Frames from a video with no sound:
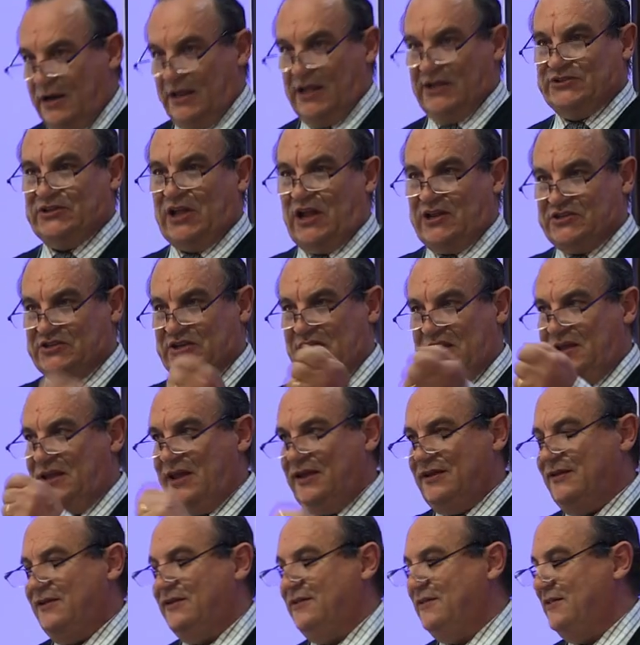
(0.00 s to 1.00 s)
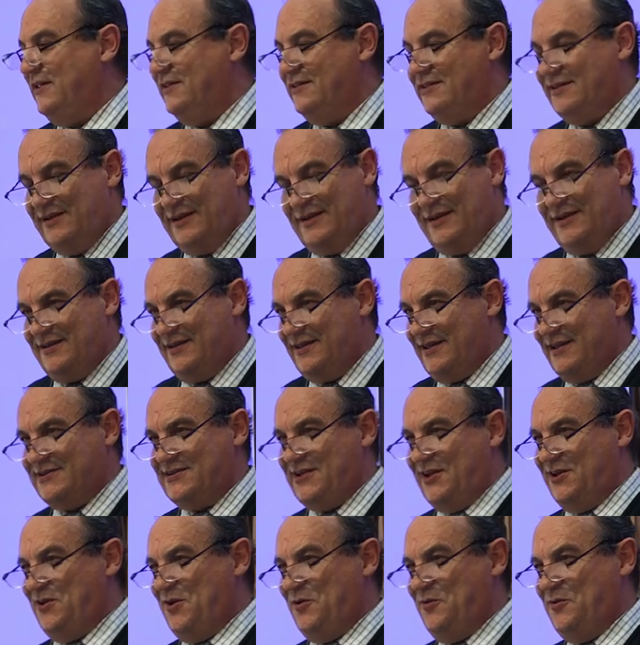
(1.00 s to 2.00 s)
let's start singing. Uh, I
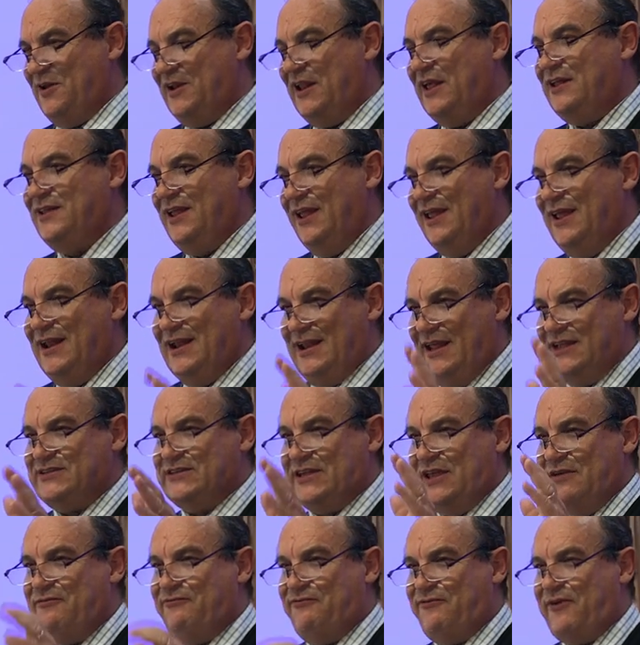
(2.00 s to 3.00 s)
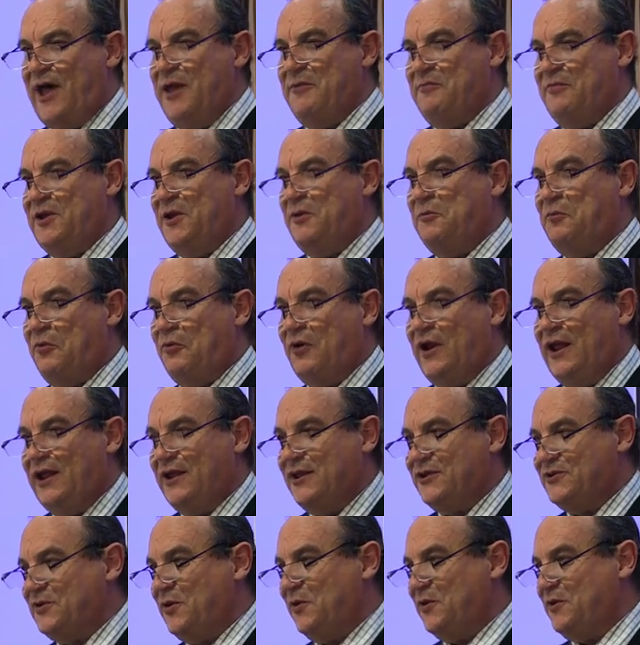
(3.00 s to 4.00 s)
said, no, well, let, let's give five minute break
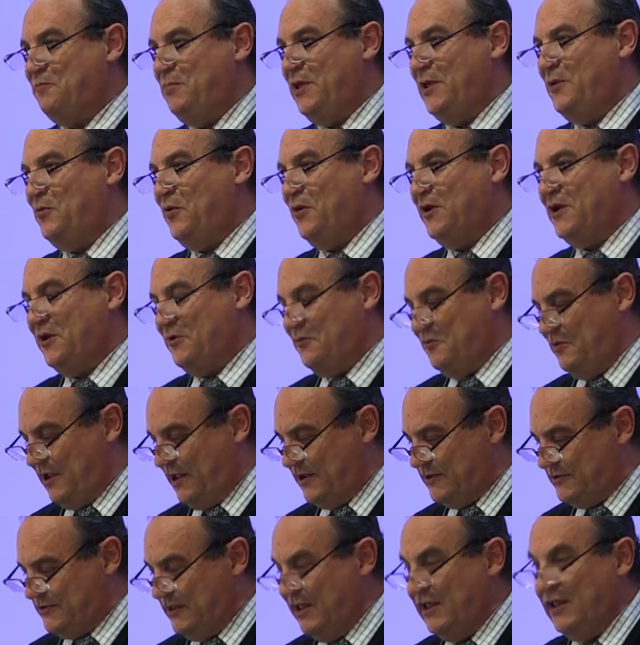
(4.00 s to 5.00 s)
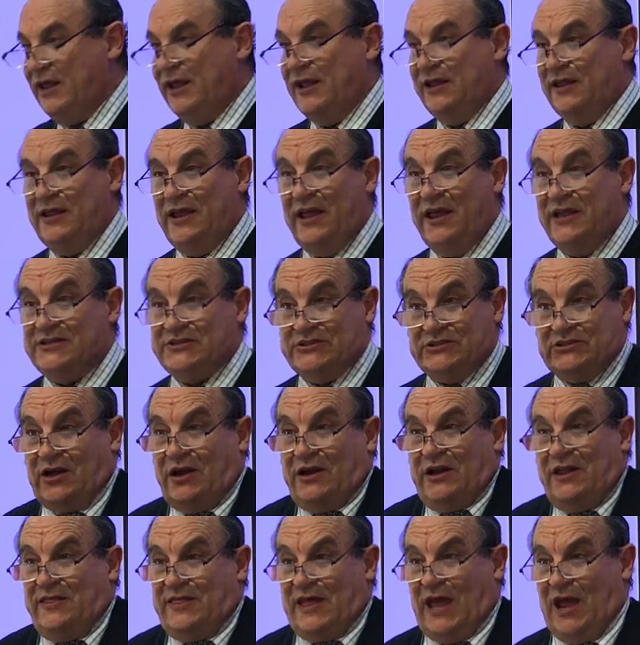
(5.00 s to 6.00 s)
so people can rest. It
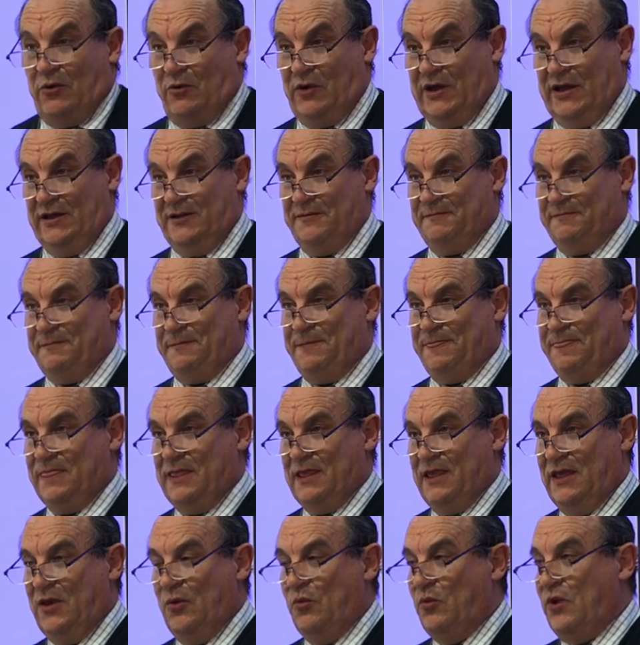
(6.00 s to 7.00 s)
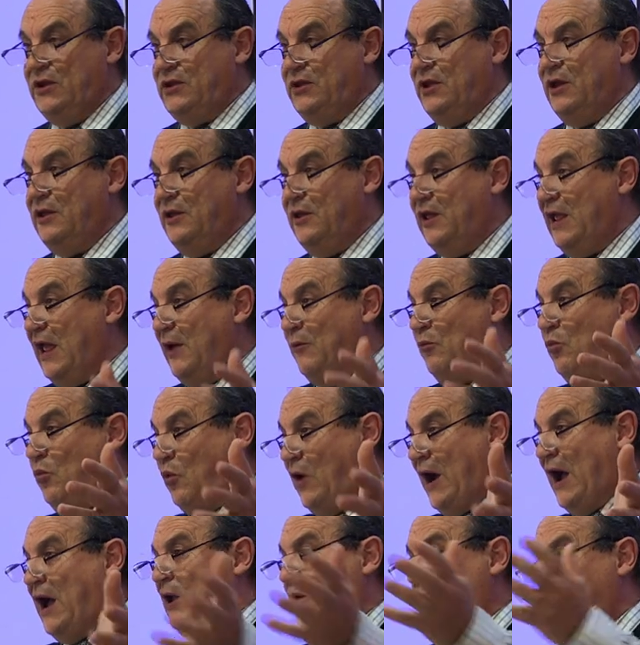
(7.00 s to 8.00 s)
started that way. One year, uh,
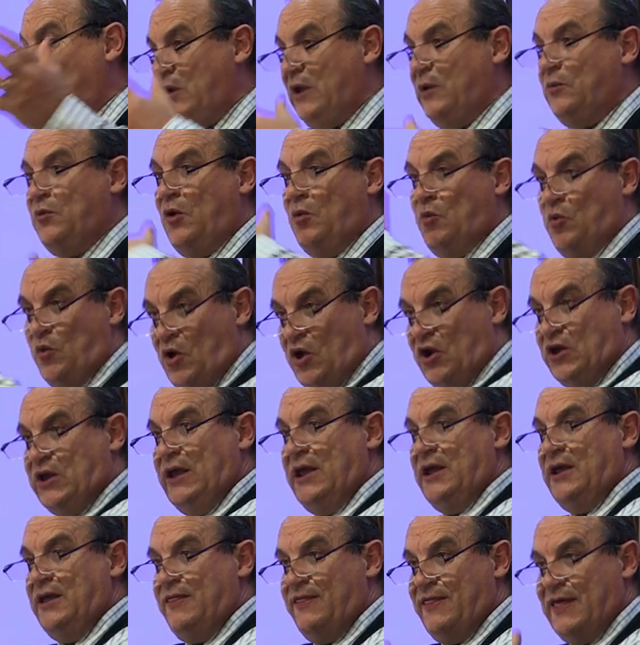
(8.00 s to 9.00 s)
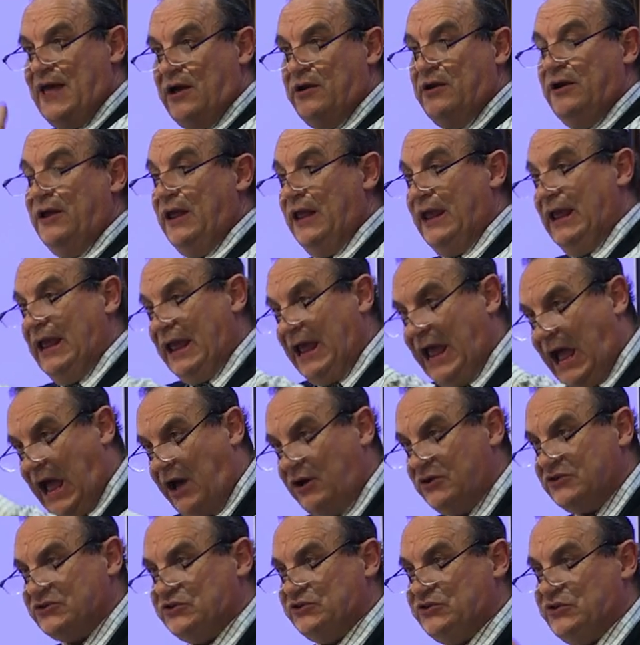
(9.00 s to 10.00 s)
while we were working in that
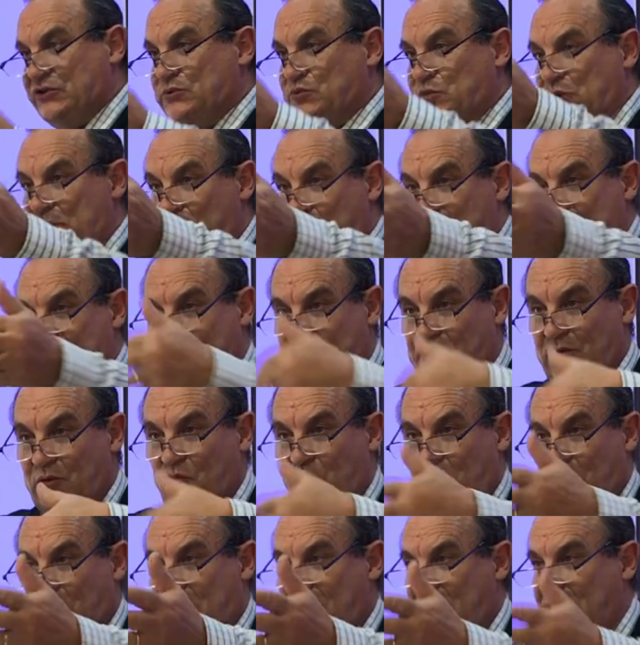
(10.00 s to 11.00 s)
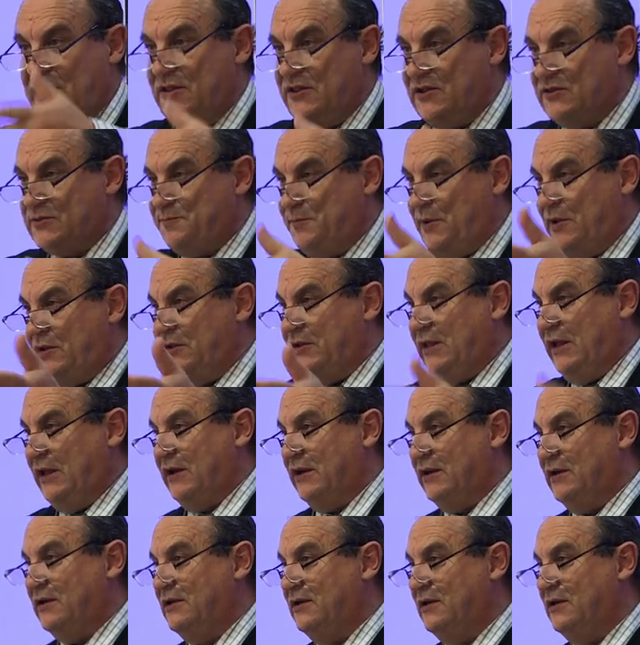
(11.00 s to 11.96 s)
house church, we were still working in this building.